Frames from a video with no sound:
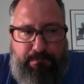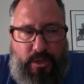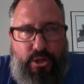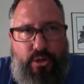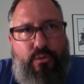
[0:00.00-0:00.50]

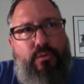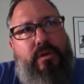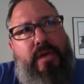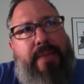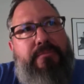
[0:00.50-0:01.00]
You
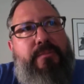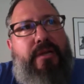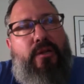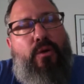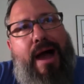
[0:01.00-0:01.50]
came to me a
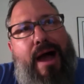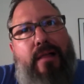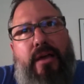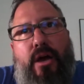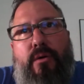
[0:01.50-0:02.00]
little while
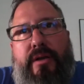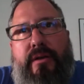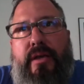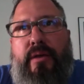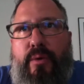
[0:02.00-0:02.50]
ago
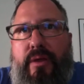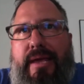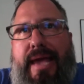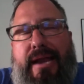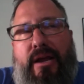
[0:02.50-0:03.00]
and really
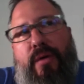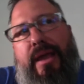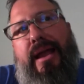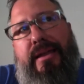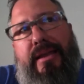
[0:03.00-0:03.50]
had a great
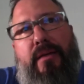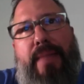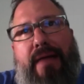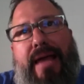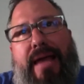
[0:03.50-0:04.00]
idea
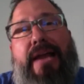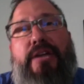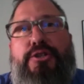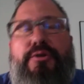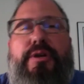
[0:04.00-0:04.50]
about how to
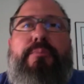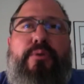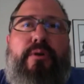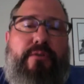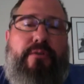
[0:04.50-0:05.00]
treat
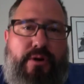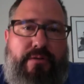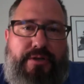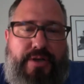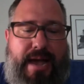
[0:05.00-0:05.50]
peripheral nerve
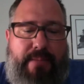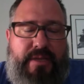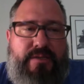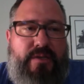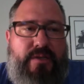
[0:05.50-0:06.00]

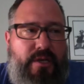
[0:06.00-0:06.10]
entrapments